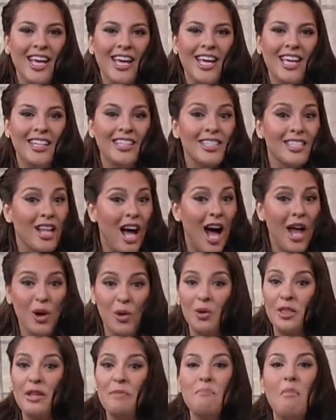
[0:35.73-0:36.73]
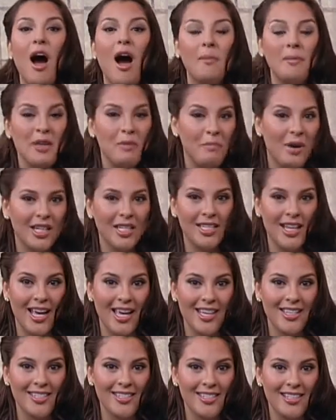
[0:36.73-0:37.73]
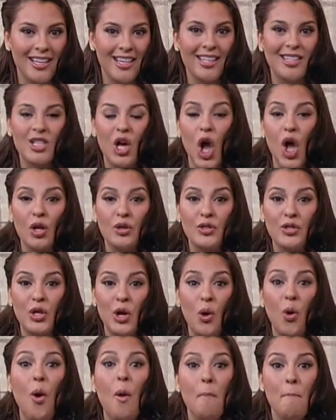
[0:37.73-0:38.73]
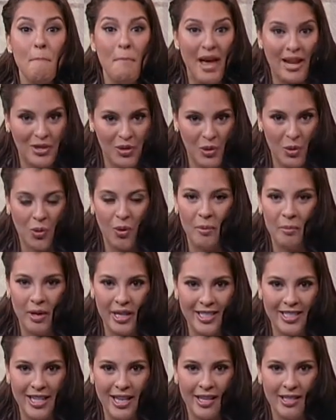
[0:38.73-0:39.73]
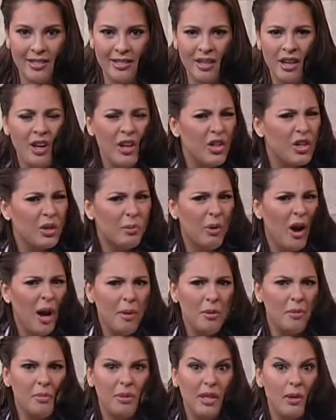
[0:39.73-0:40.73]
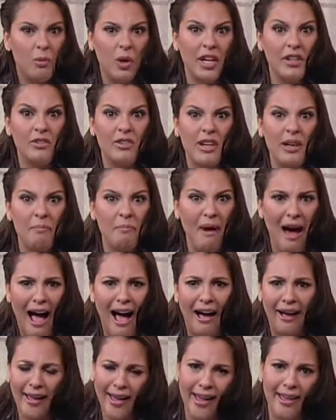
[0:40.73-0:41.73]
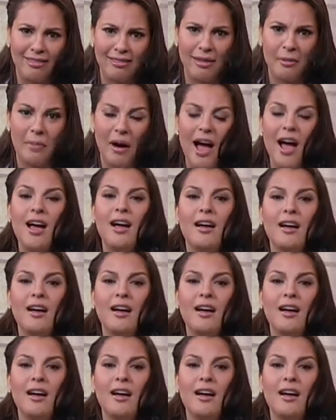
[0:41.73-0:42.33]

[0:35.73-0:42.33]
It's not only Mommy Mondays, it's also Mentor Mondays. You're probably wondering, bakit, di ba?